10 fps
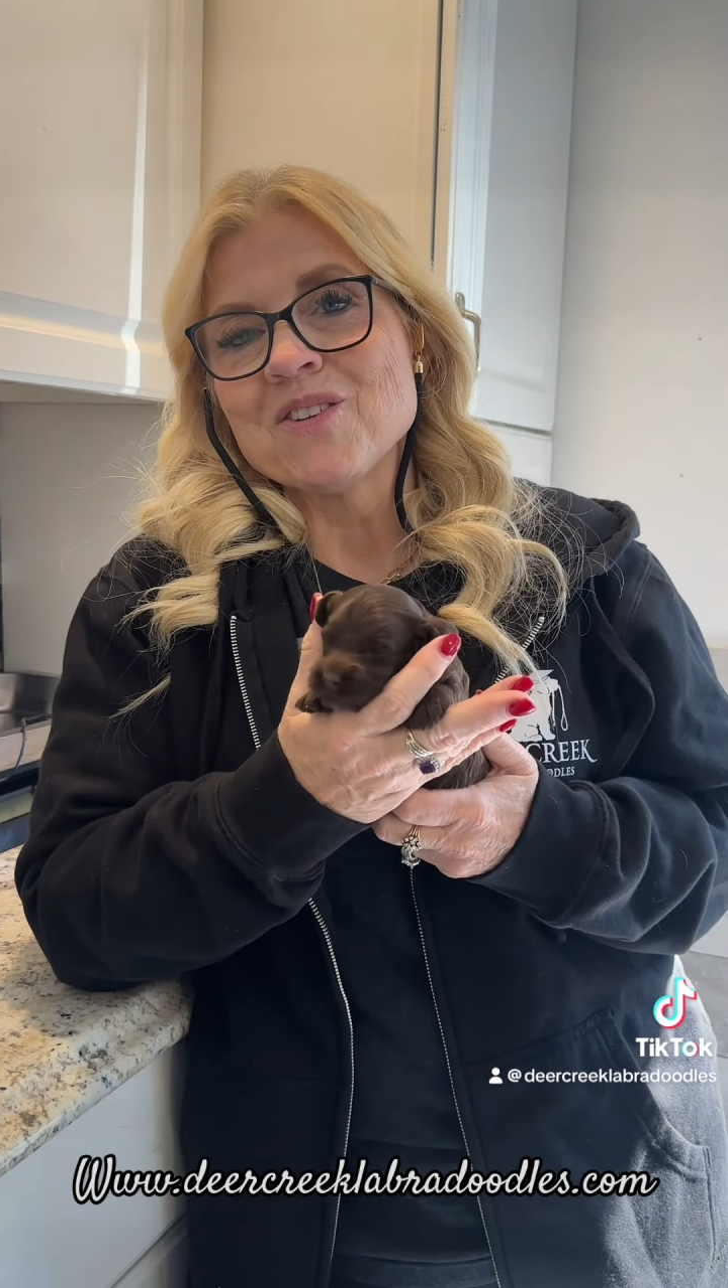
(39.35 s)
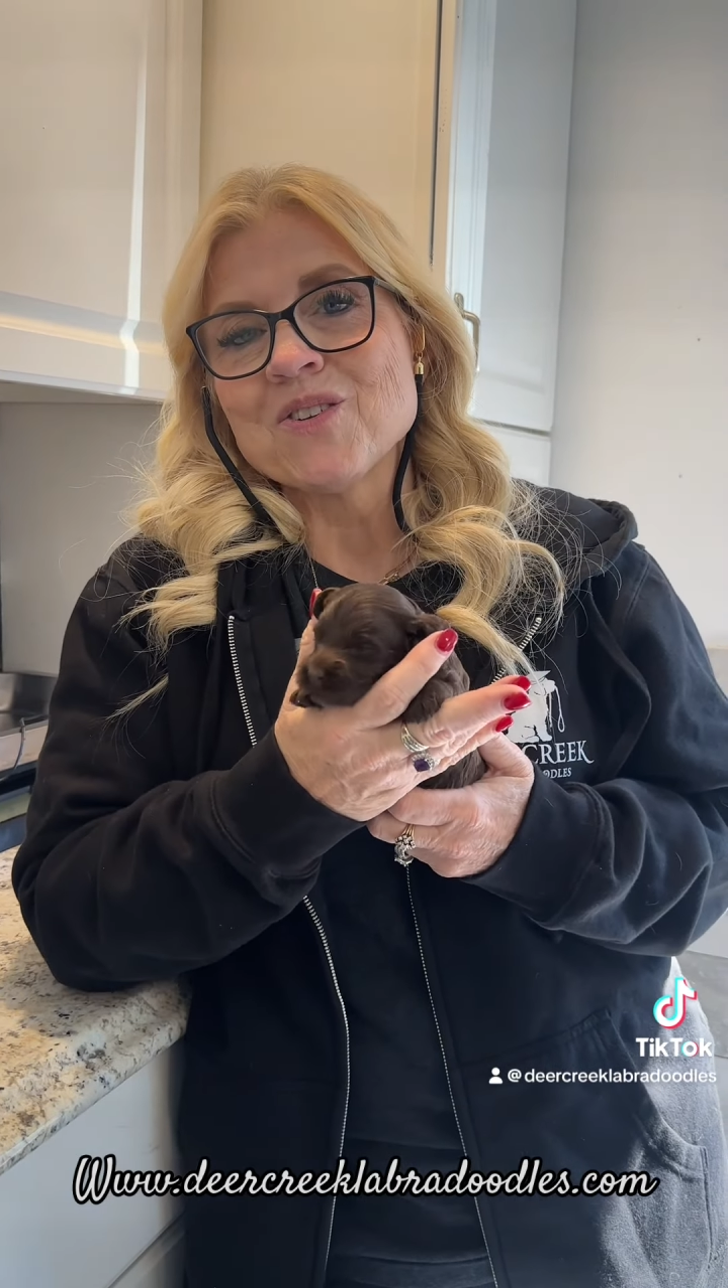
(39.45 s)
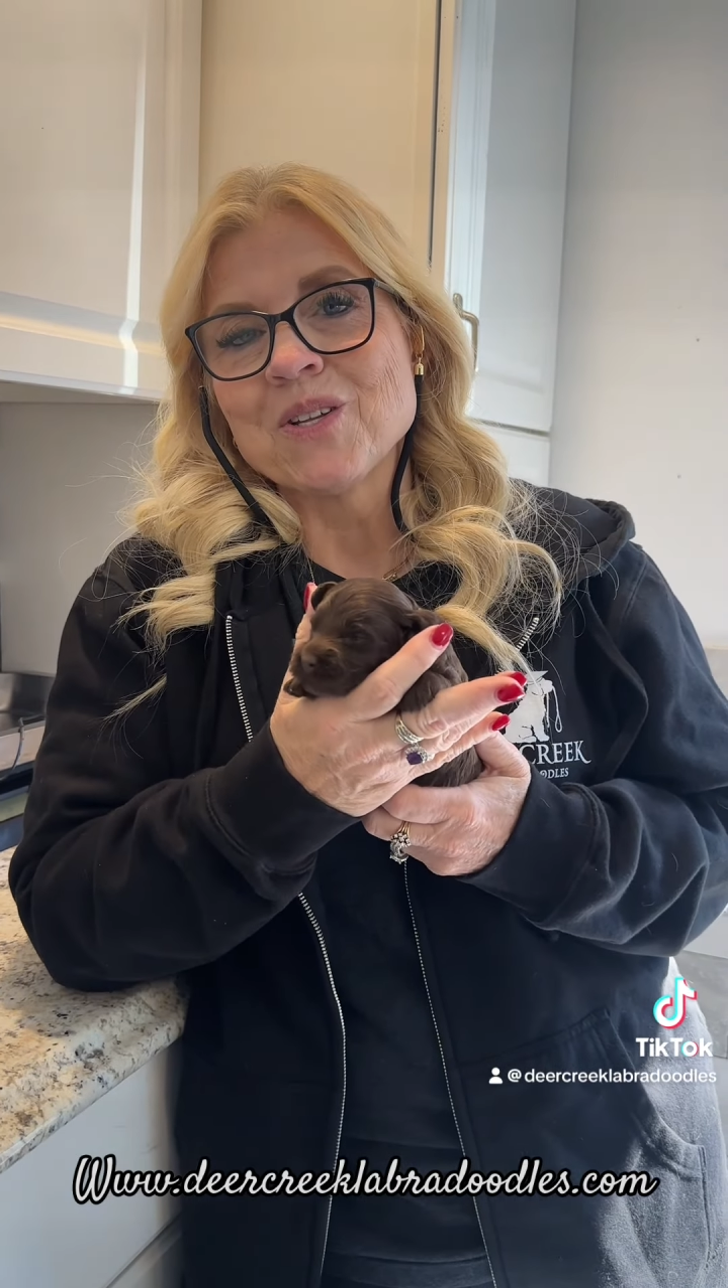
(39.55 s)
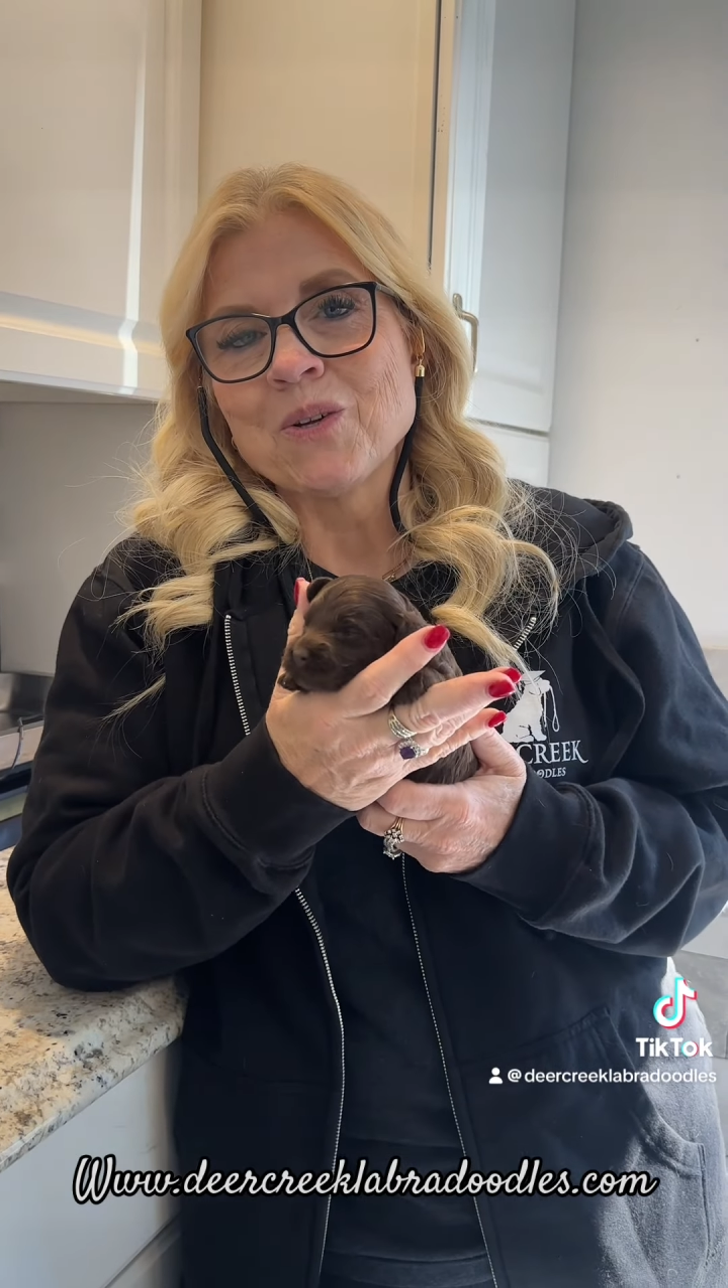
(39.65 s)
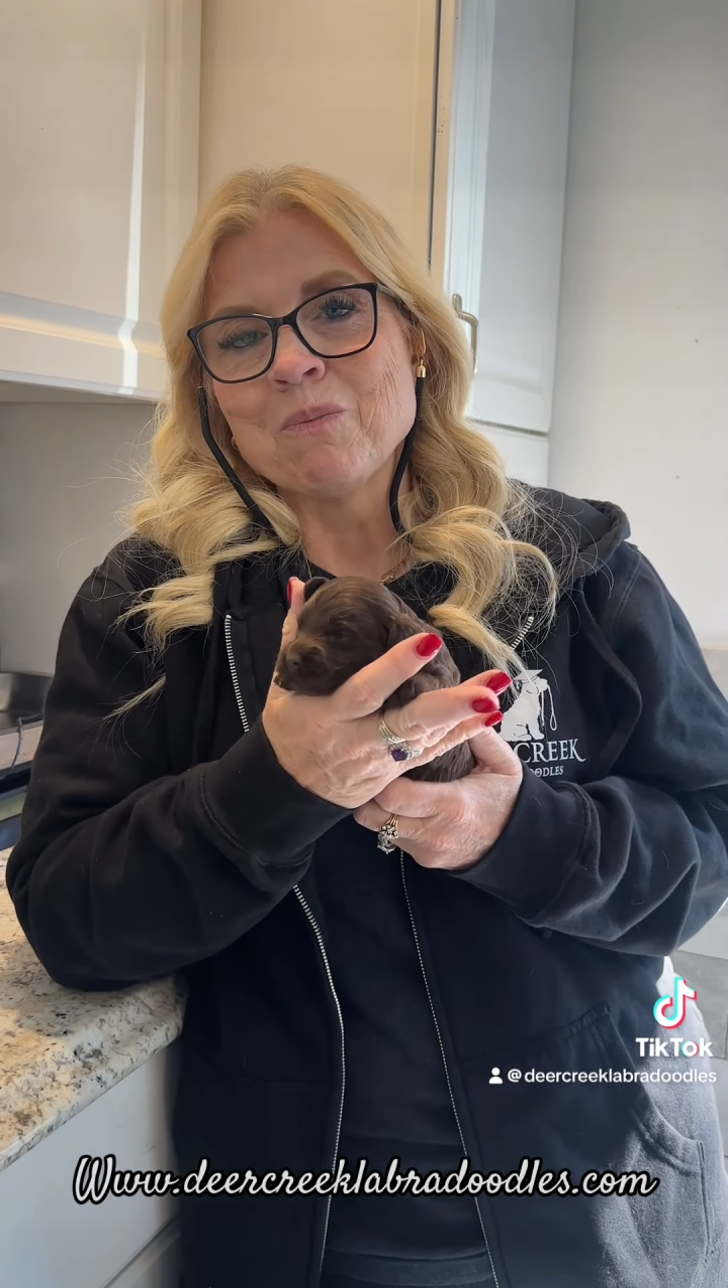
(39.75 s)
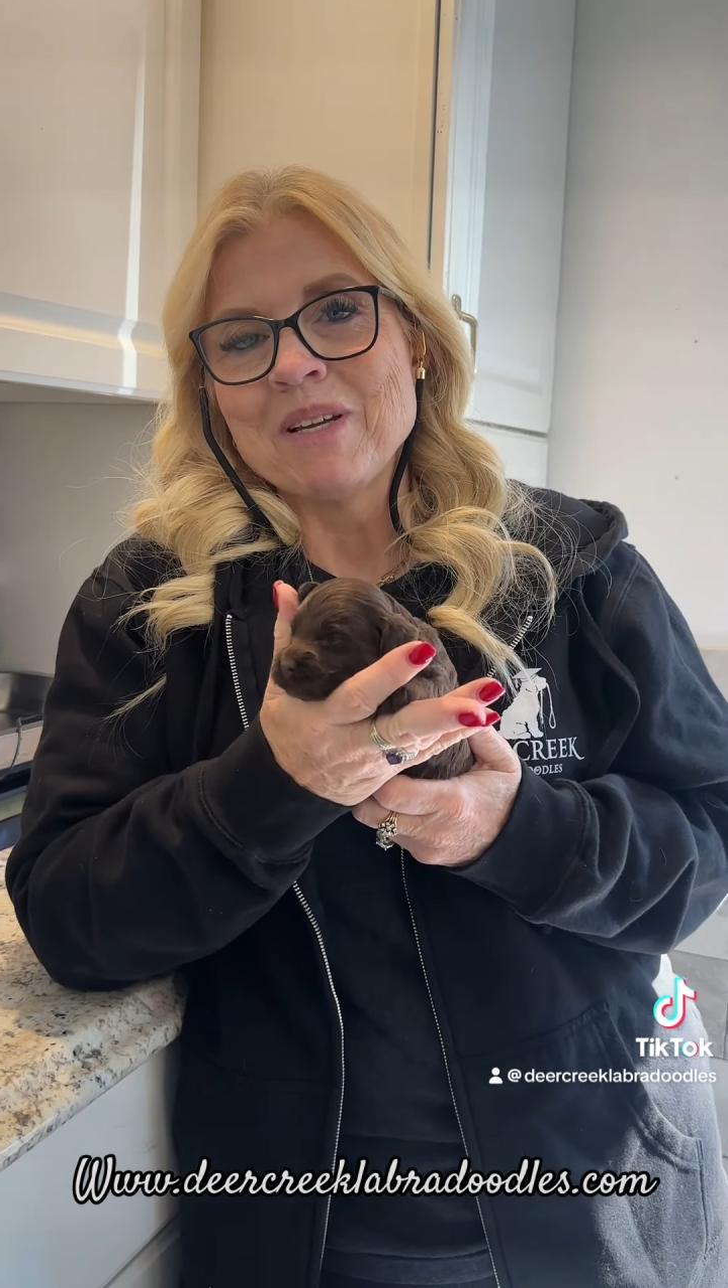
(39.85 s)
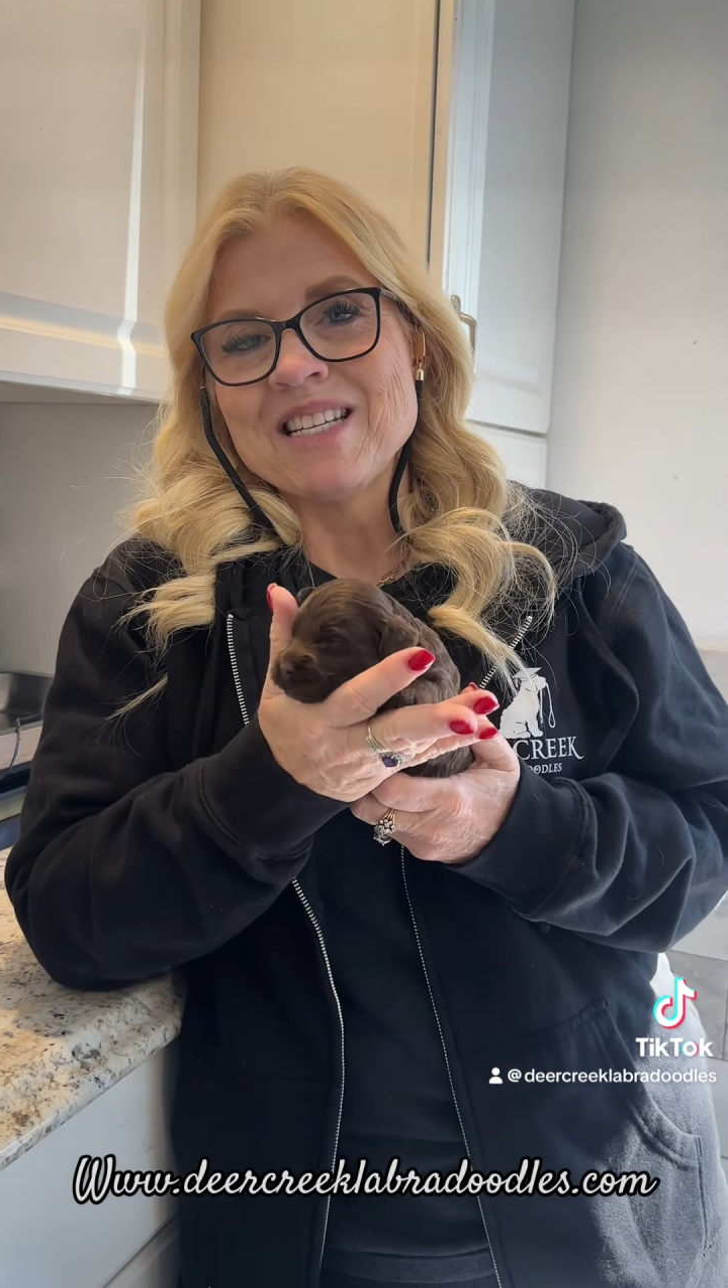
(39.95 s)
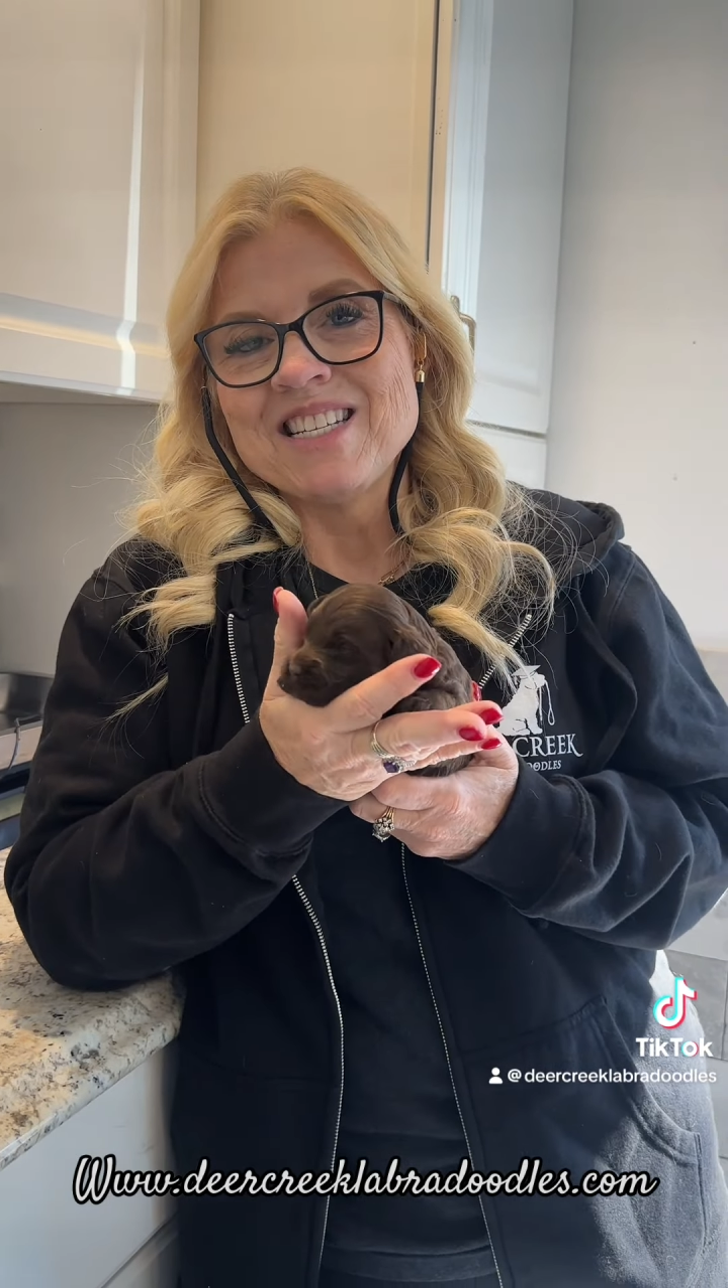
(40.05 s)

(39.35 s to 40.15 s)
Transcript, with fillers: just a little bit